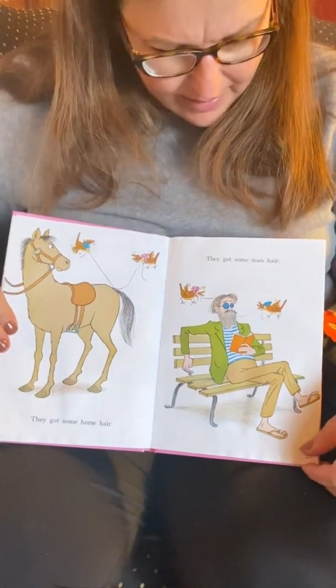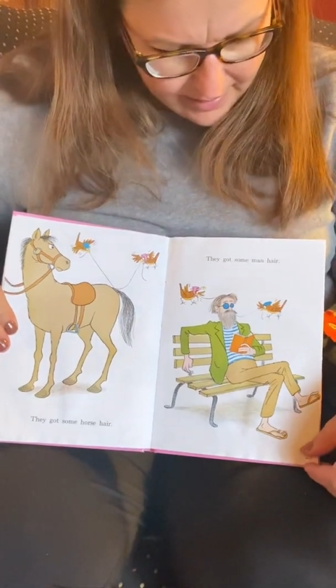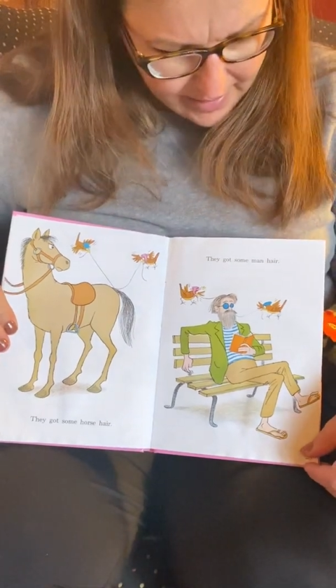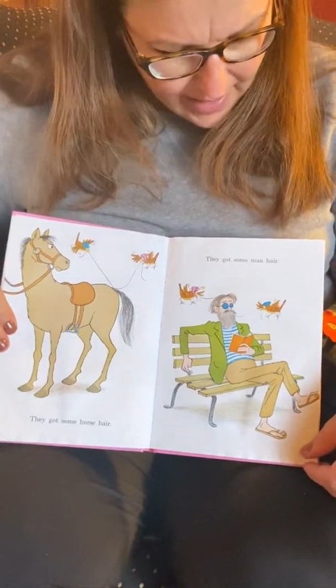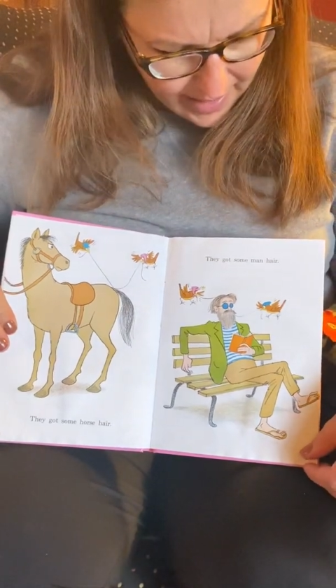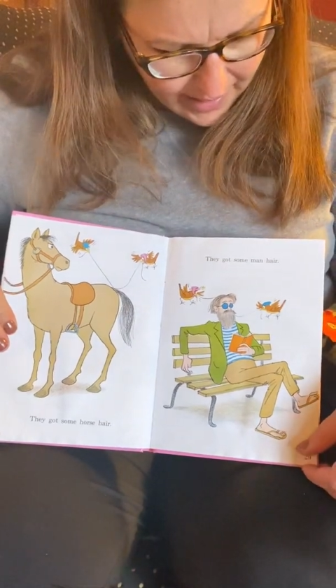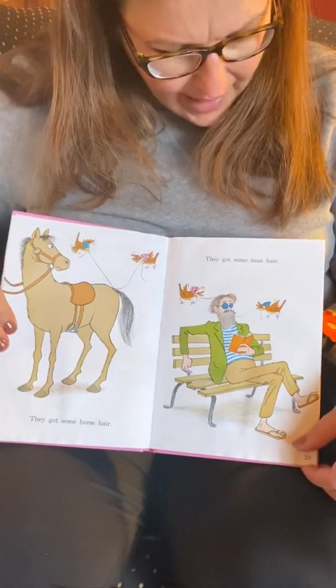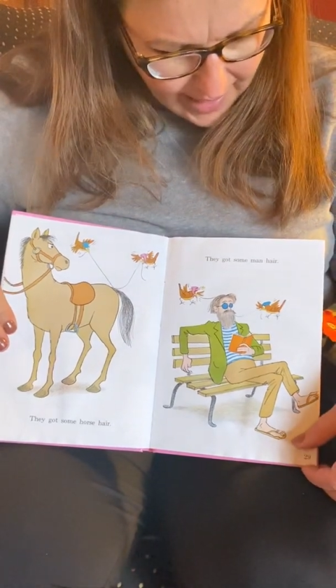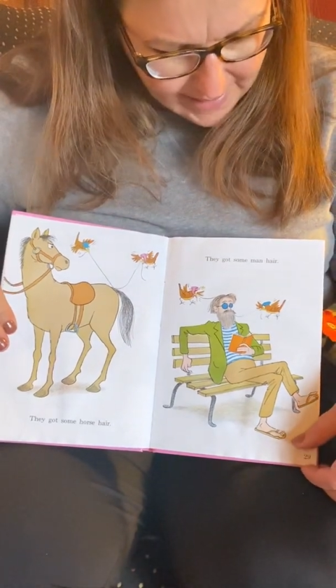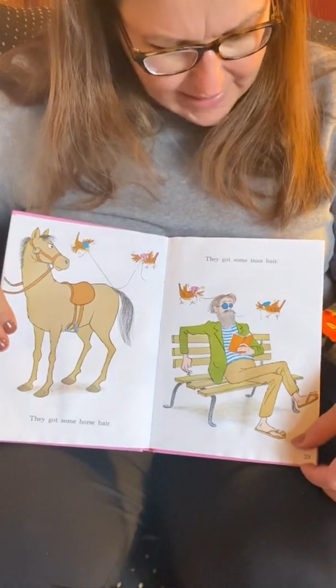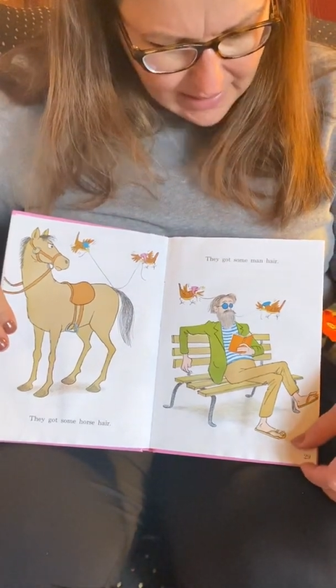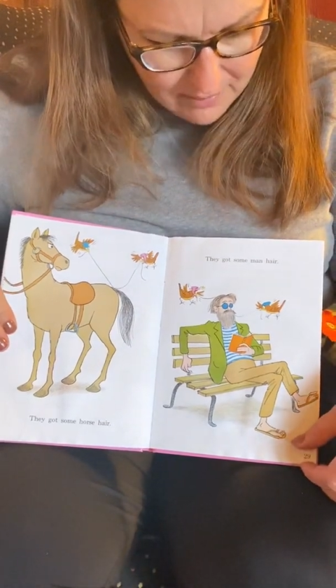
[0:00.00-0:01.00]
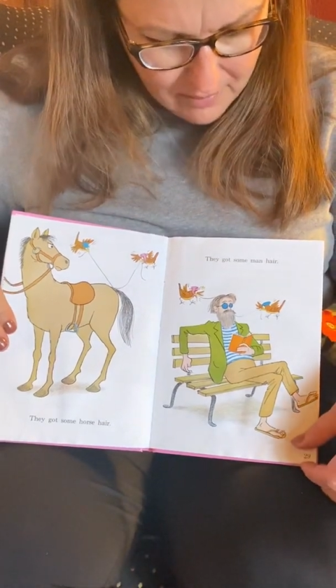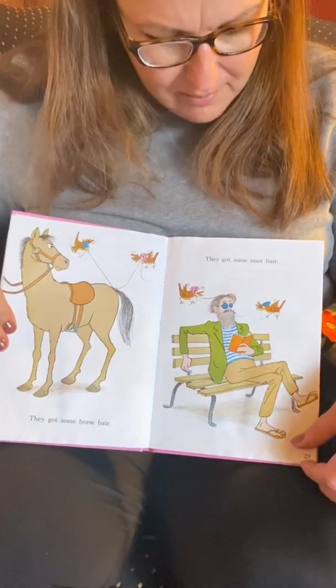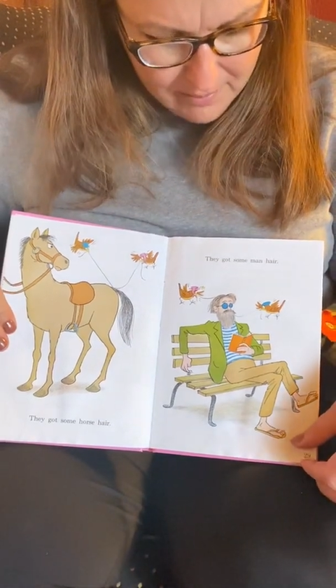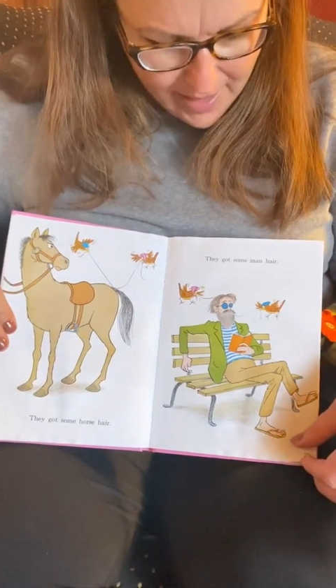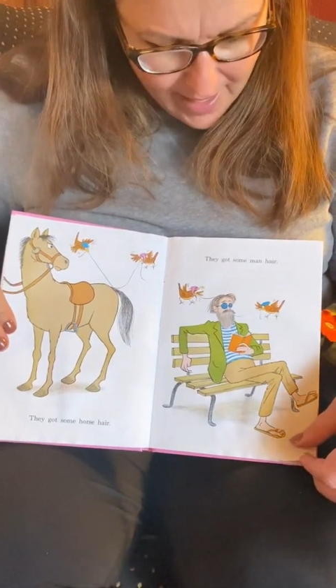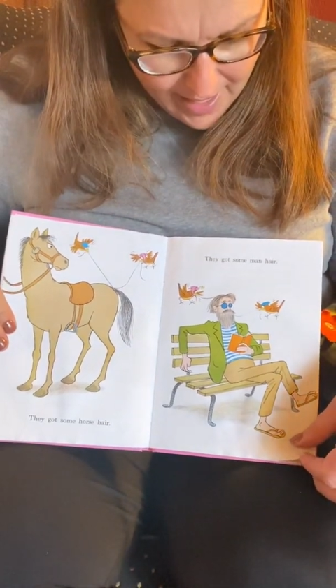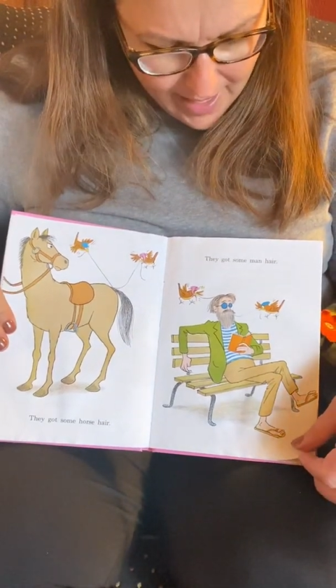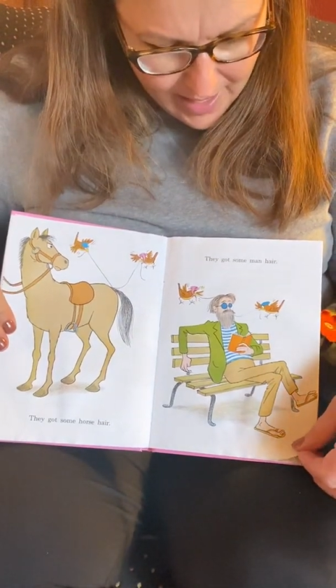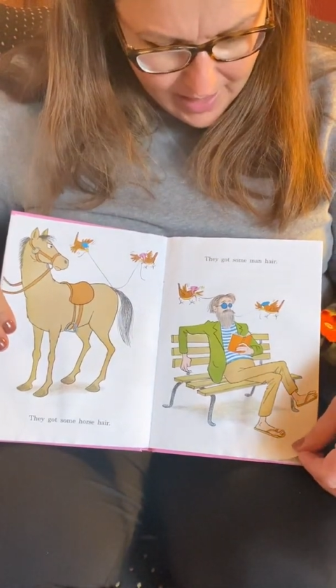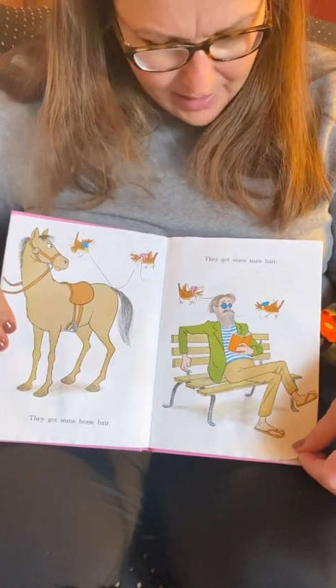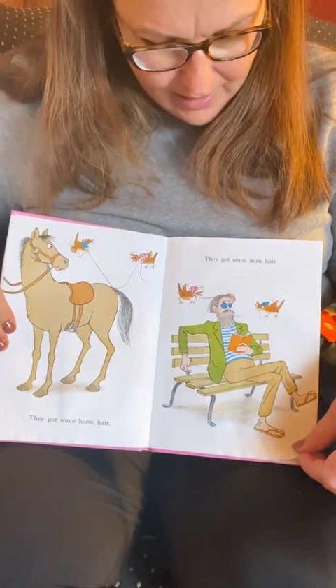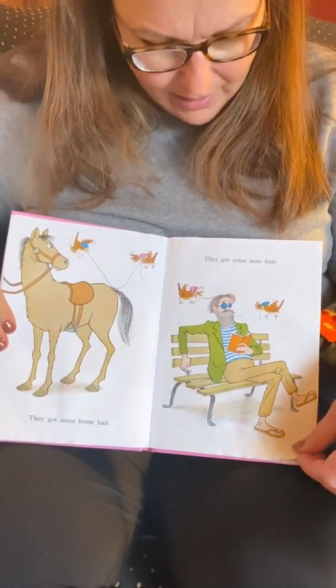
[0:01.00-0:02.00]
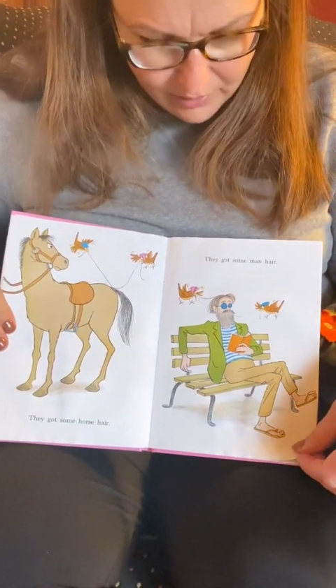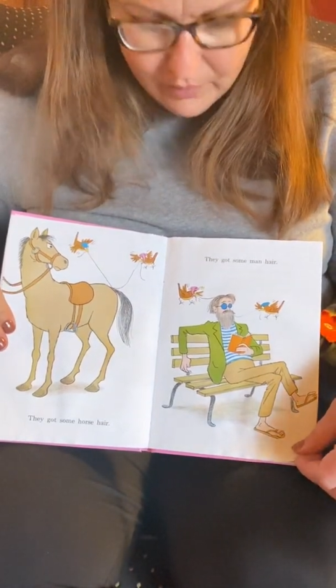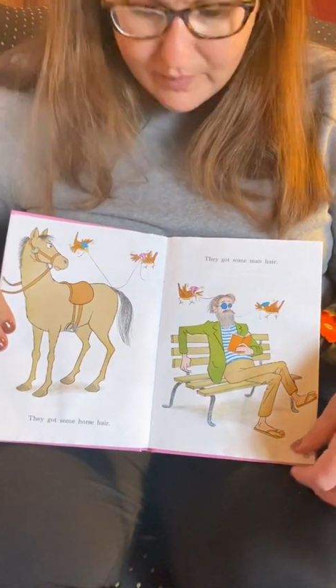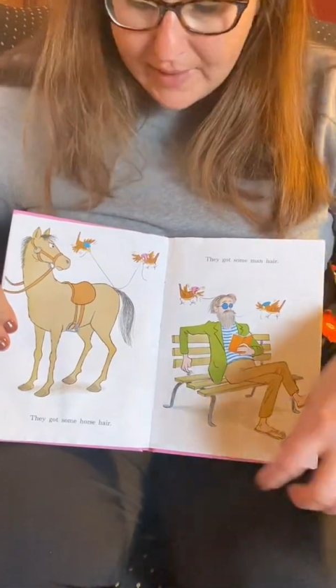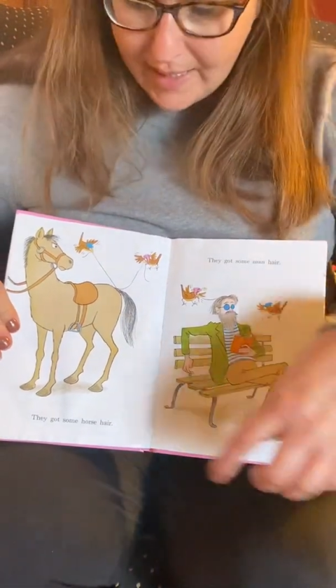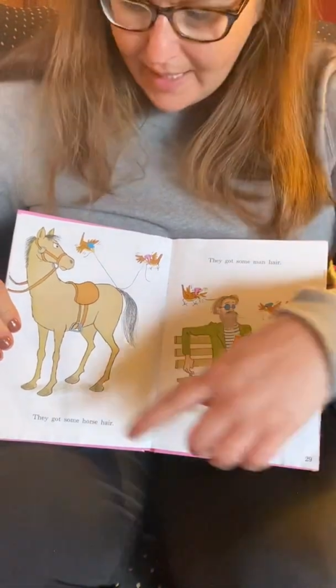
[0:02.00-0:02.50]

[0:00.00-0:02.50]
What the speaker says: They got some they